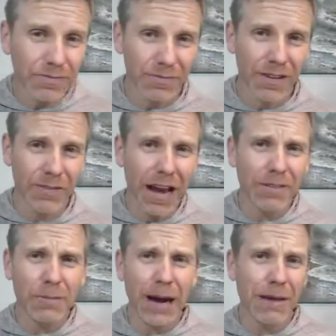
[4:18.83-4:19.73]
if you have
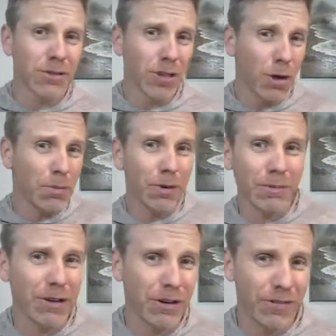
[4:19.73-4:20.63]
your Bibles, open with
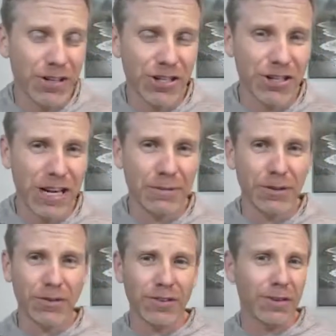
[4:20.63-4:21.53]
me to Ephesians
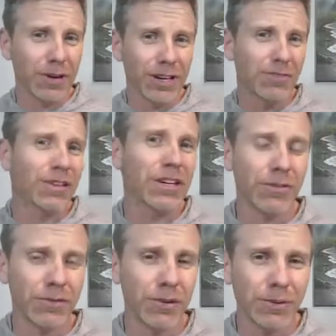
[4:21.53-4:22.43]
chapter 3. We're going to read
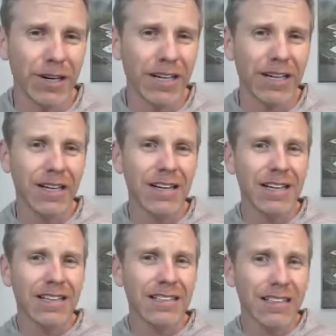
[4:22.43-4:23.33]
through it. We're going to
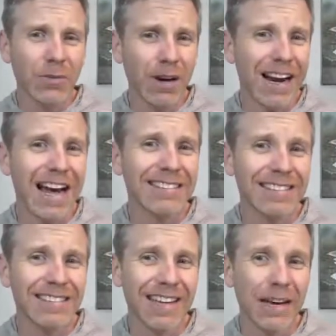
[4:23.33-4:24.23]
see what it has to
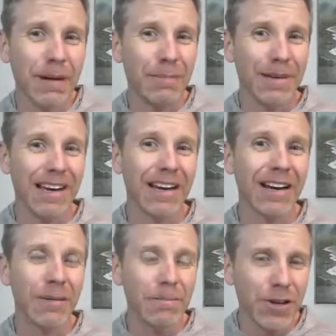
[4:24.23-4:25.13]
say about being
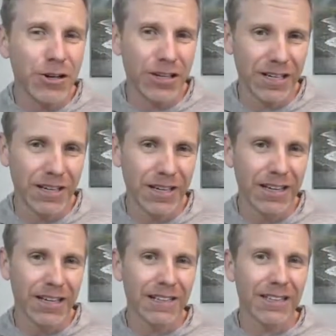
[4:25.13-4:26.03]
commissioned
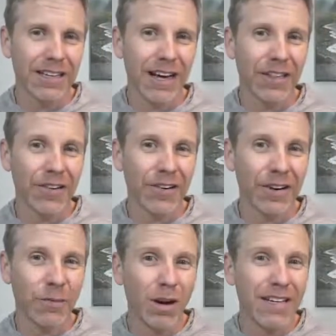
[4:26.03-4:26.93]
together
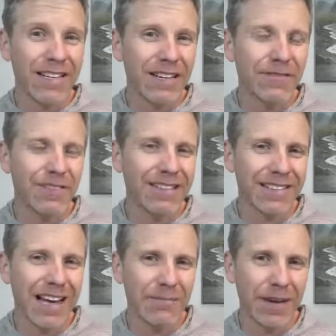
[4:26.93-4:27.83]
and what difference
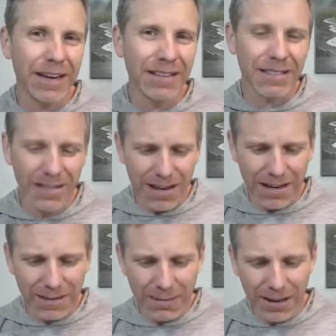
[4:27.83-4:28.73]
that makes
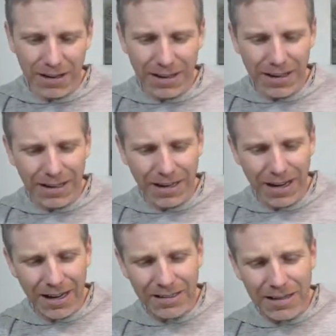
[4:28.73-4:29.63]
among
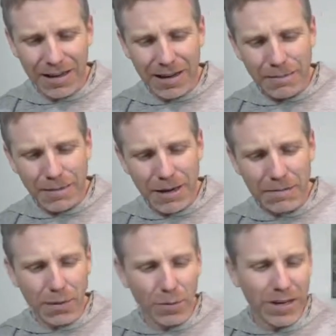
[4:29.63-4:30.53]
God's
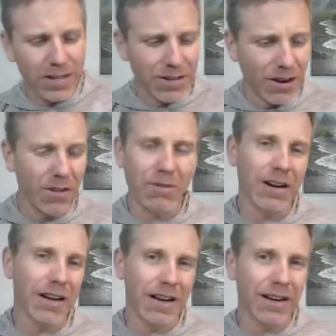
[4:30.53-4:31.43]
people. We don't
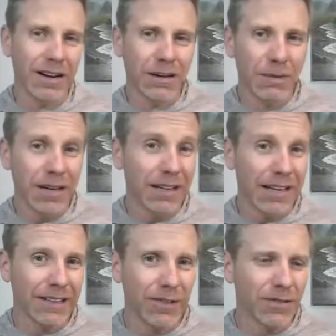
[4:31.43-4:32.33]
want to end up
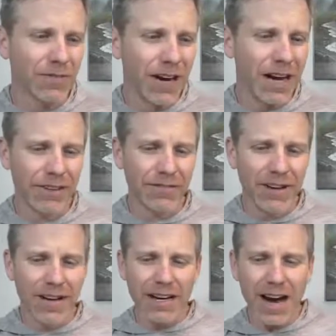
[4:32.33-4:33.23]
like those 5
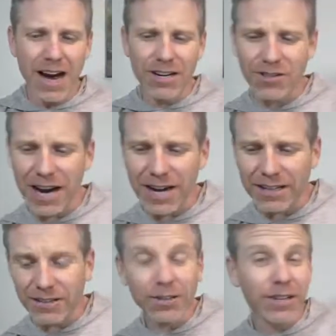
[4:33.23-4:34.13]

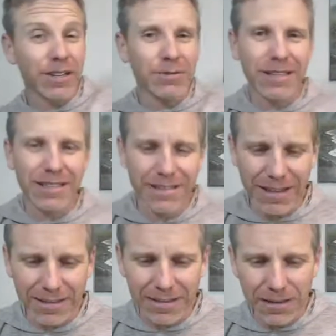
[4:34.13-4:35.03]
contractors. So here's what it
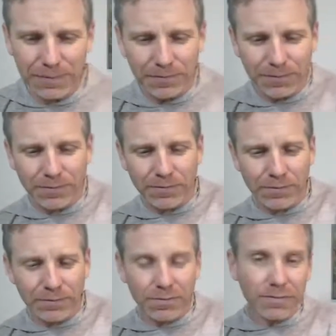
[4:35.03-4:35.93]
says.
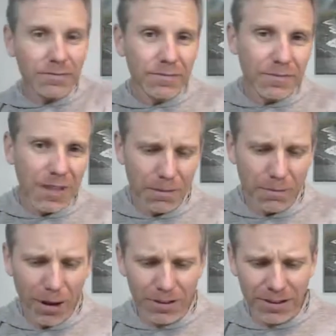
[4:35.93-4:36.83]

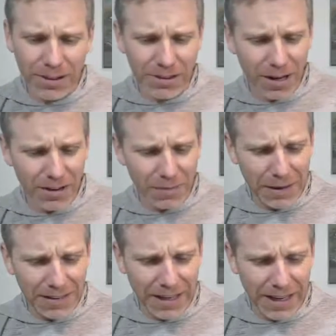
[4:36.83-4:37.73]
Paul starts off
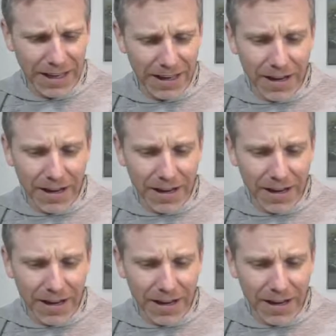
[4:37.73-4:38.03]
by saying,